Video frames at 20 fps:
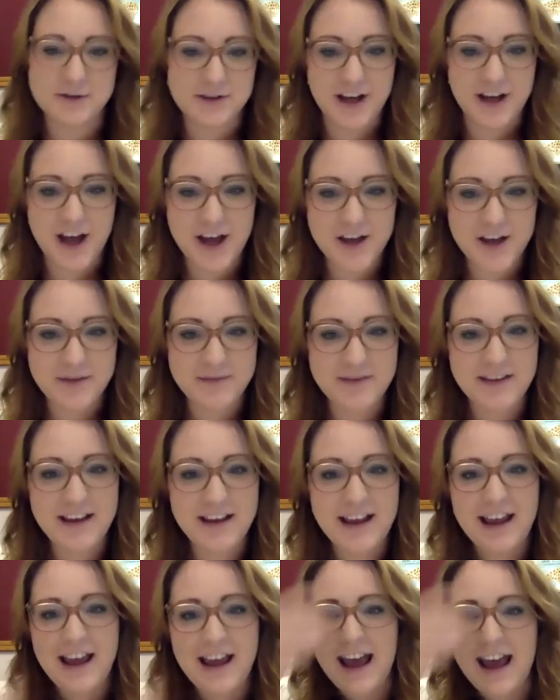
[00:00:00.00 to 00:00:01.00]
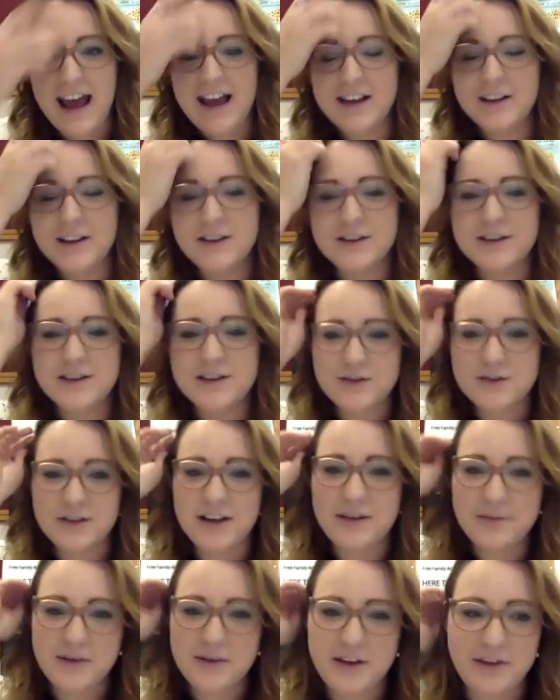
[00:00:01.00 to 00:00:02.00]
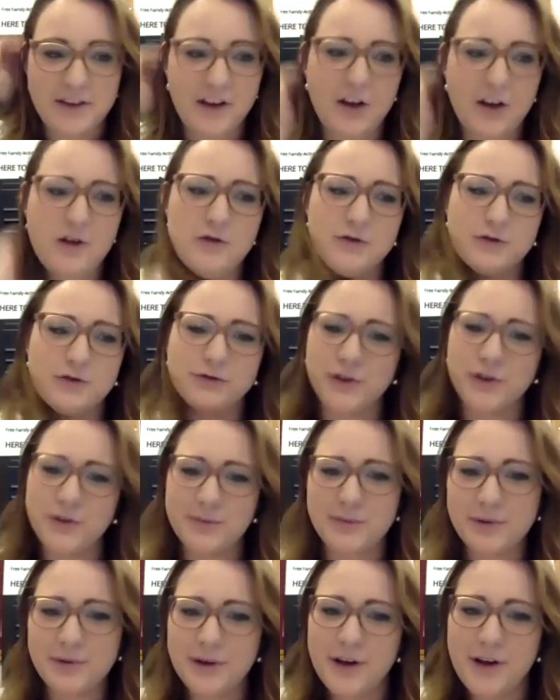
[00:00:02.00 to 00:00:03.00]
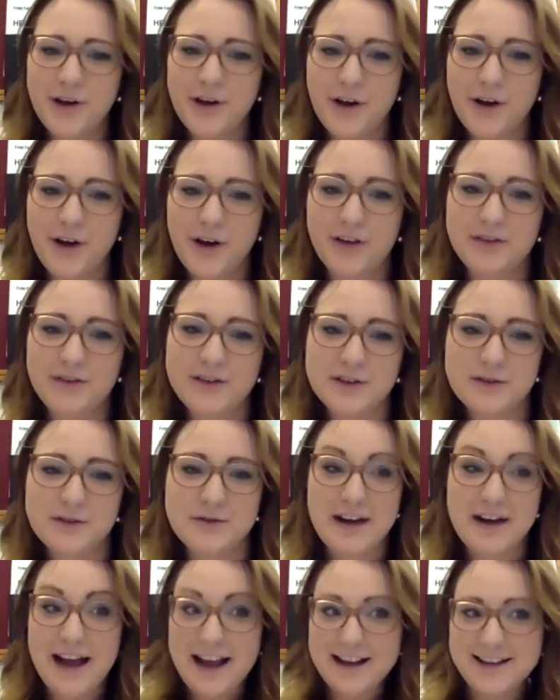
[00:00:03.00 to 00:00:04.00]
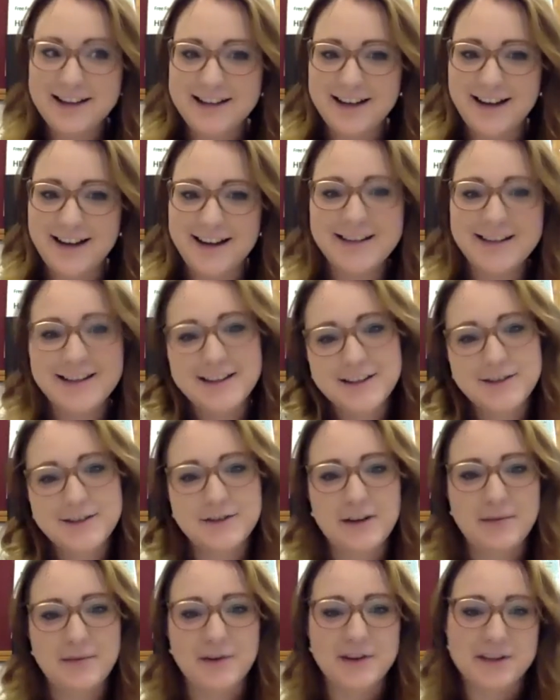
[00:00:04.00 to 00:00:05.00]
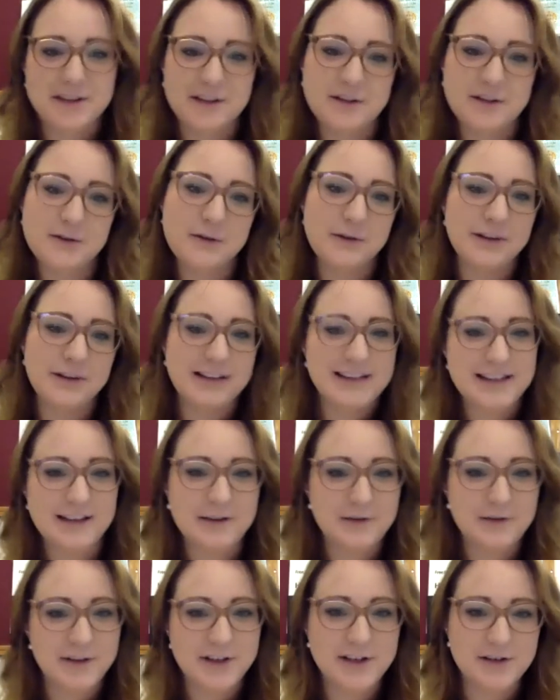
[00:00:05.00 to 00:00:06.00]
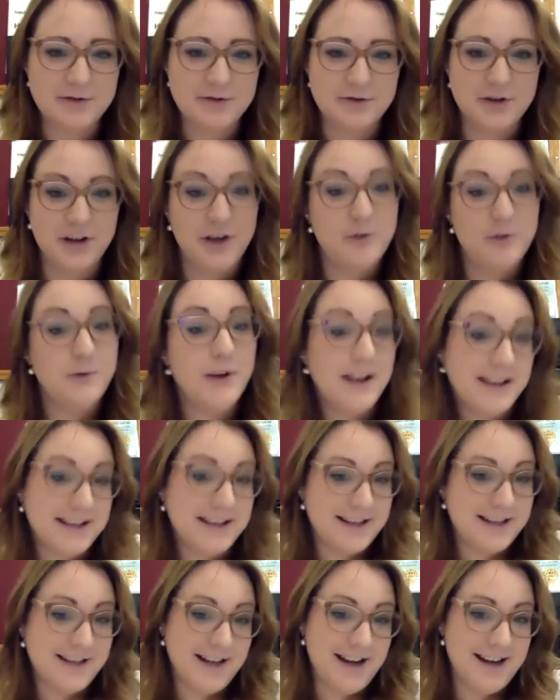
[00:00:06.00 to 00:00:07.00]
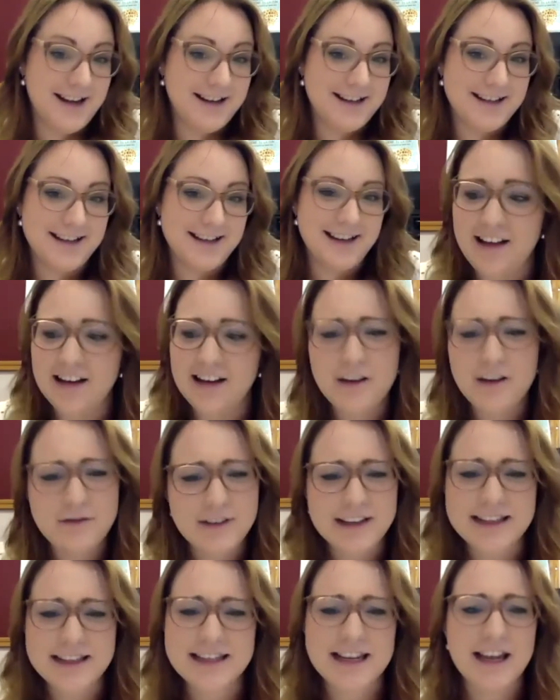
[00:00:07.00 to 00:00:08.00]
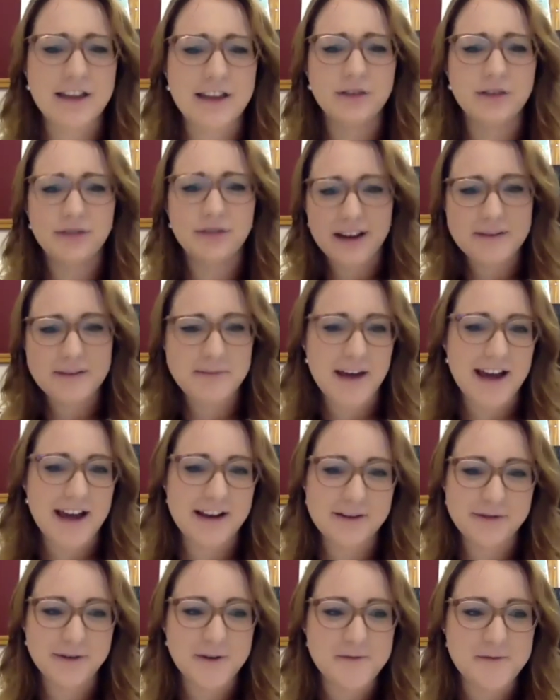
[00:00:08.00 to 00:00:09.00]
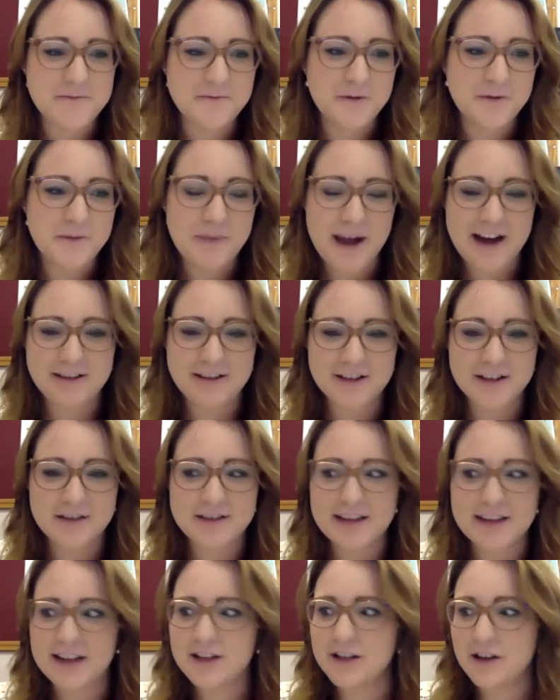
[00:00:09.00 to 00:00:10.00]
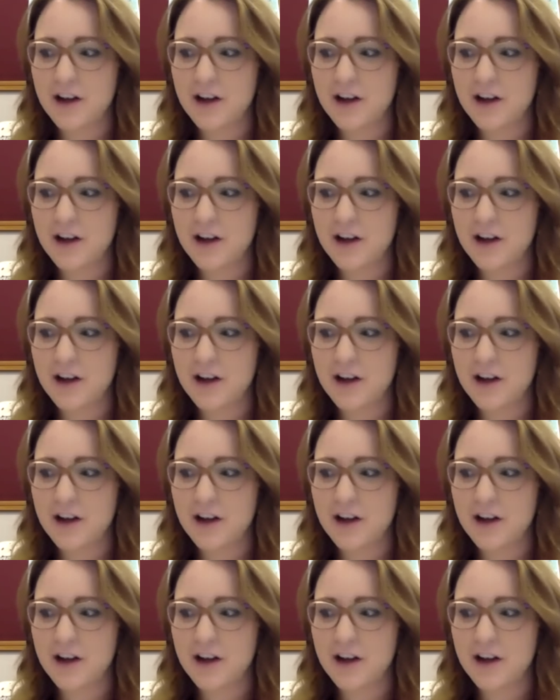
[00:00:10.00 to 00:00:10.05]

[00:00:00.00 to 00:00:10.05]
at home and could stream, and the whole group of children at church could stream onto the call and see all the children who weren't at church. Lovely to hear the feedback from parents who've said,